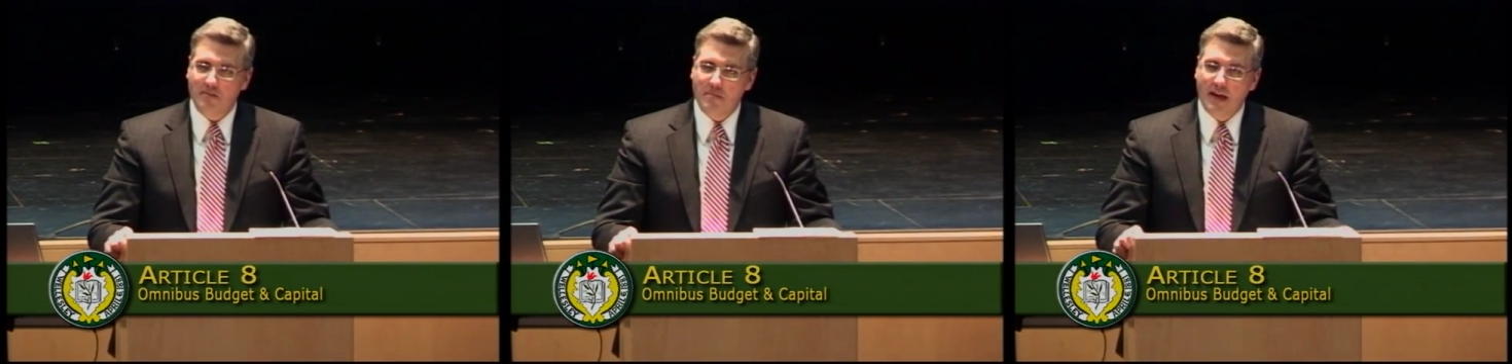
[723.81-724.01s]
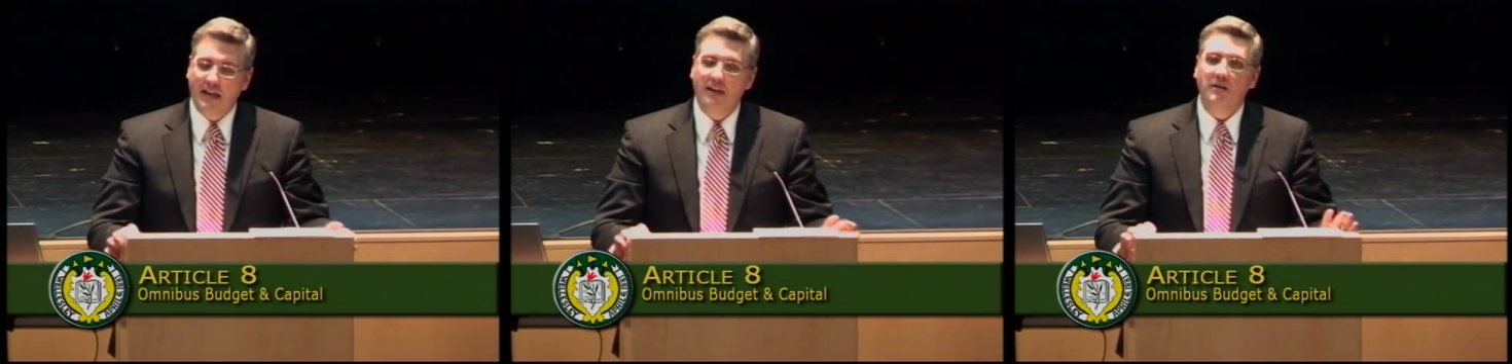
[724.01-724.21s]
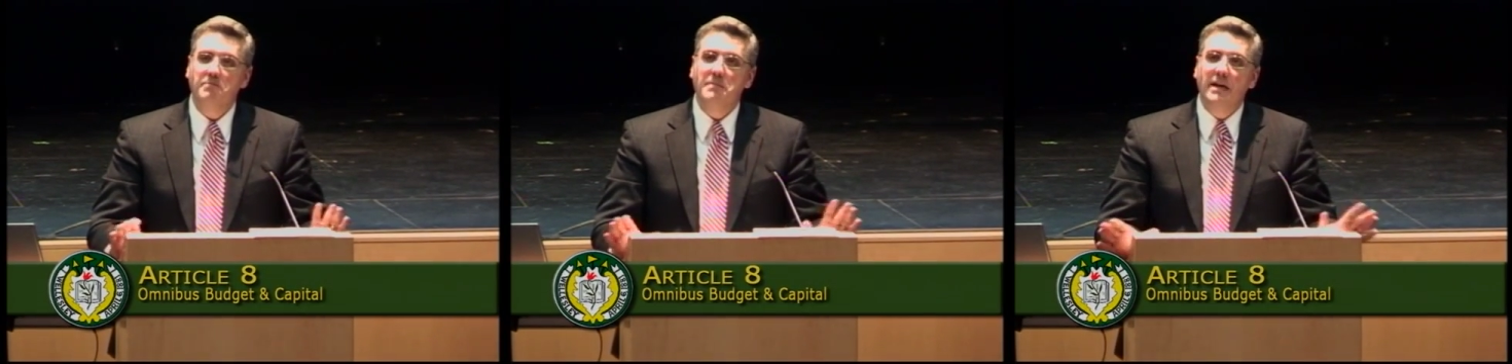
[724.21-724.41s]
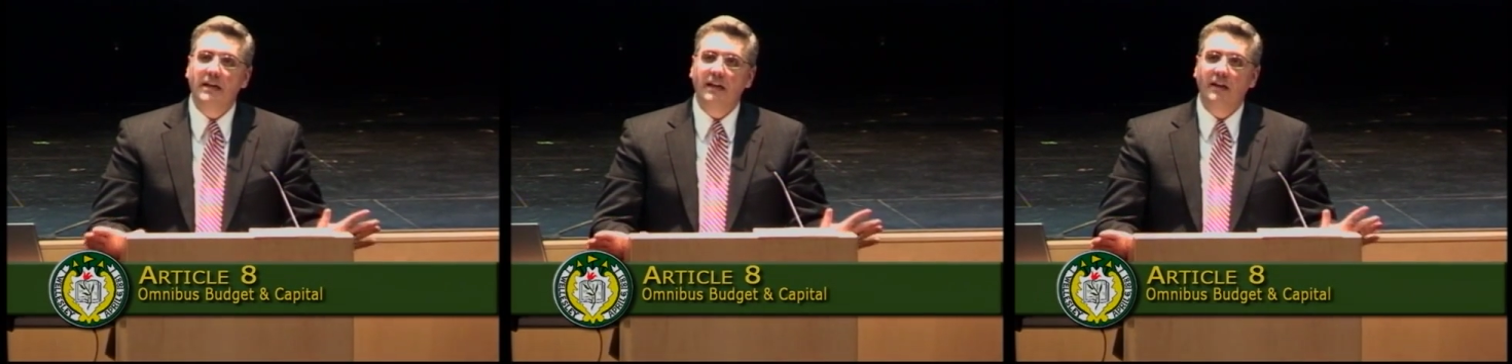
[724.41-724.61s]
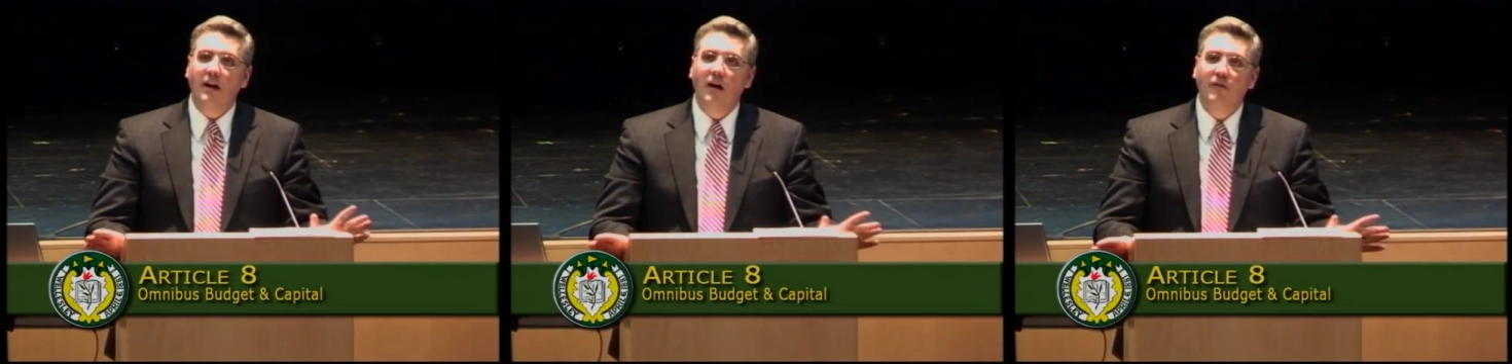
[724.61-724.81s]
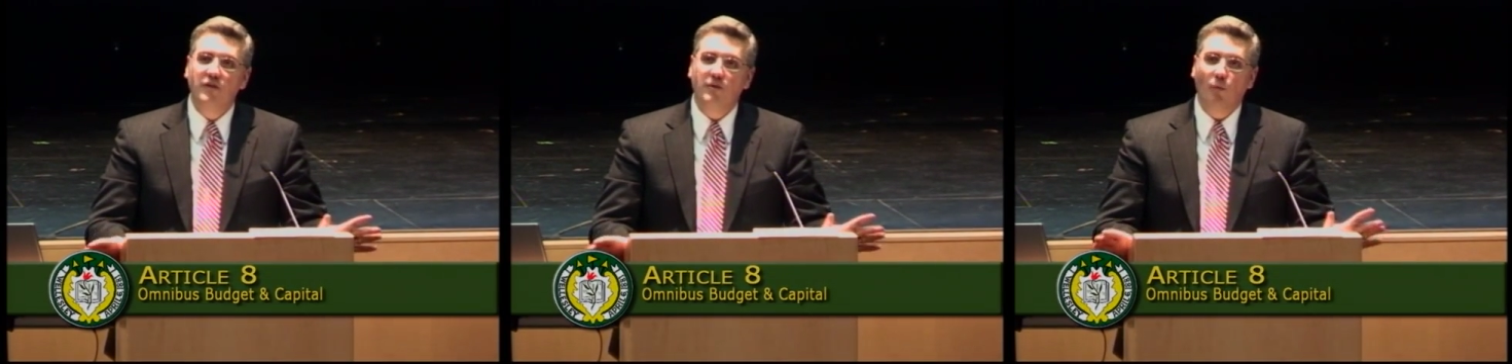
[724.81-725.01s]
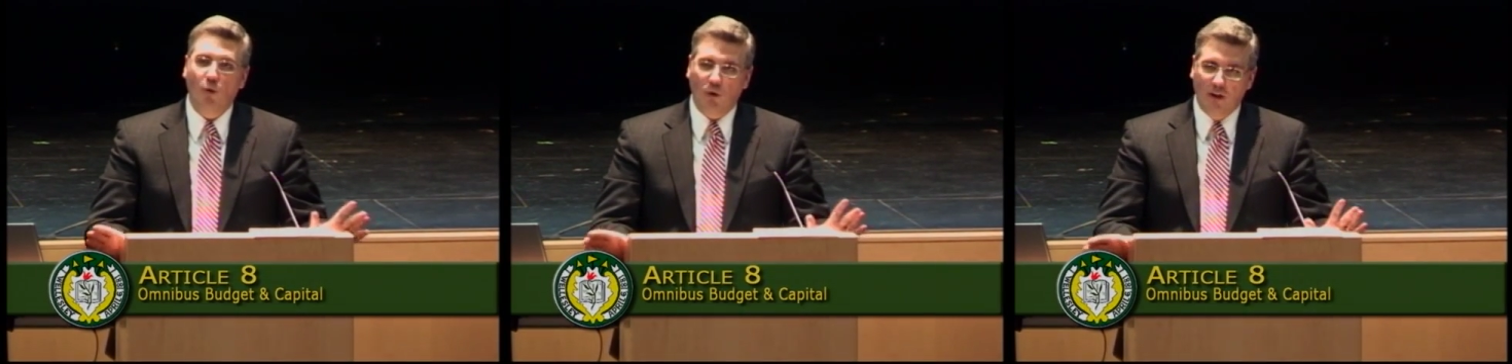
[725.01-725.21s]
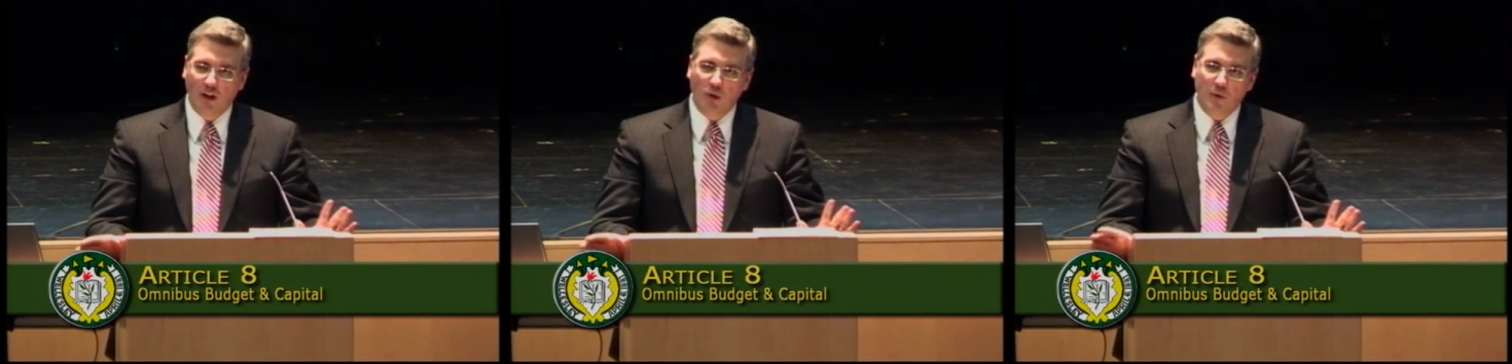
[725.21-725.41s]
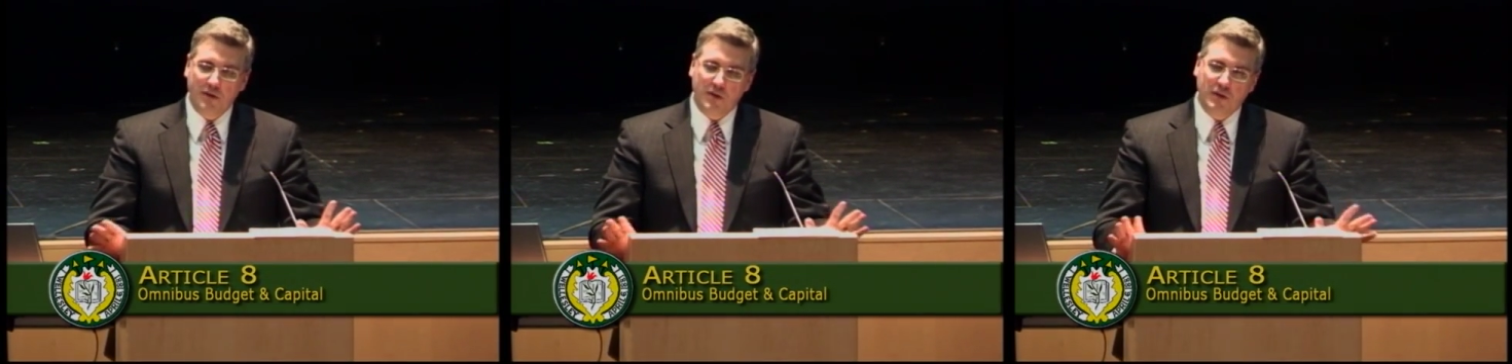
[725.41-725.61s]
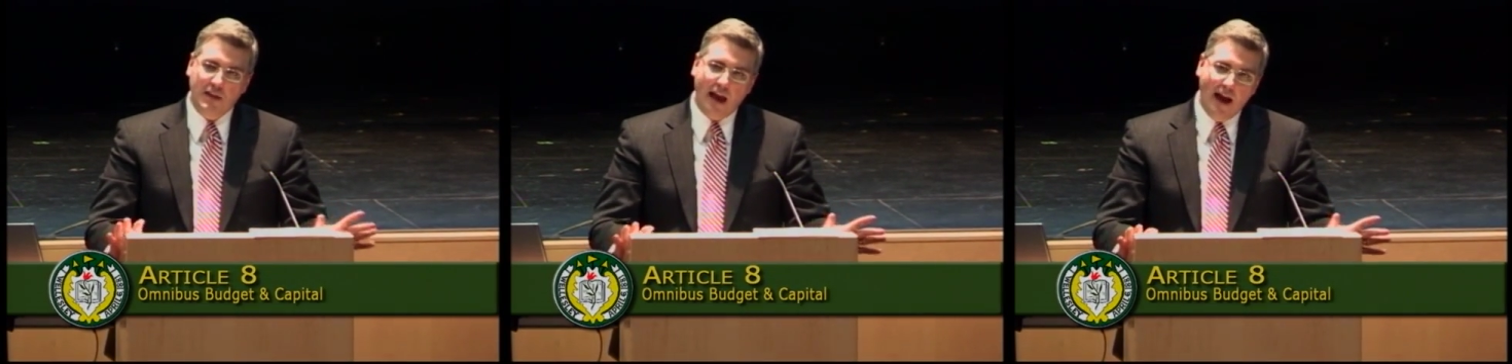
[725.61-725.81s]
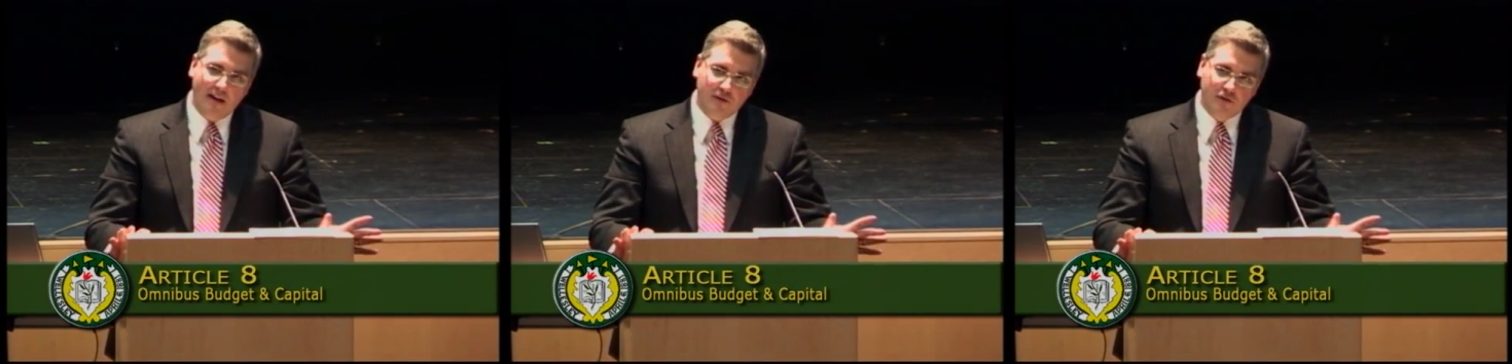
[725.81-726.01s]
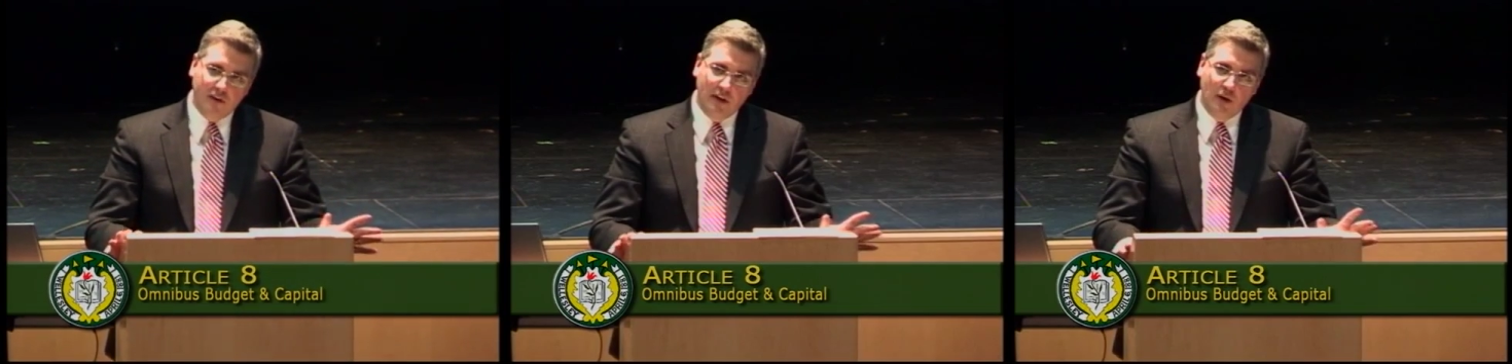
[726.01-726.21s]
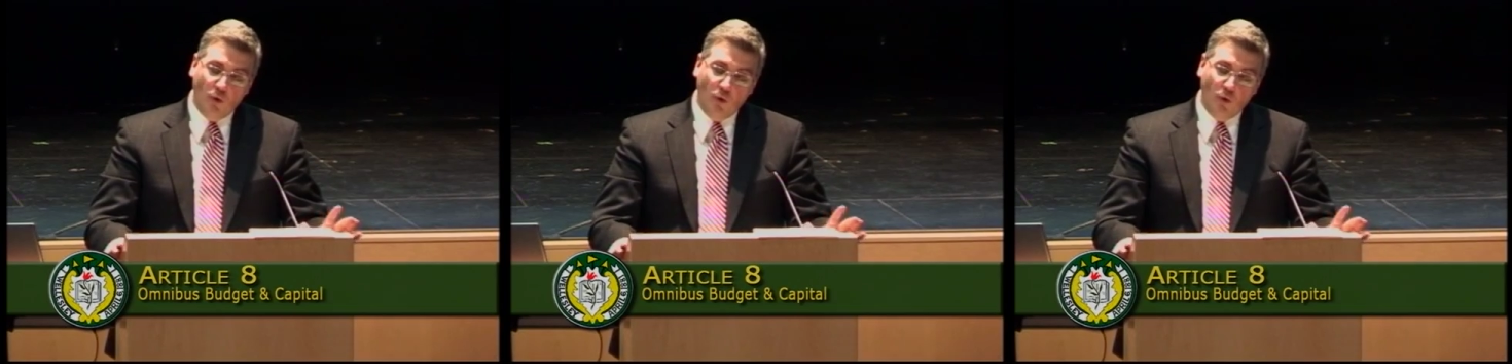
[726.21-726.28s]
making meaning of them, working with staff,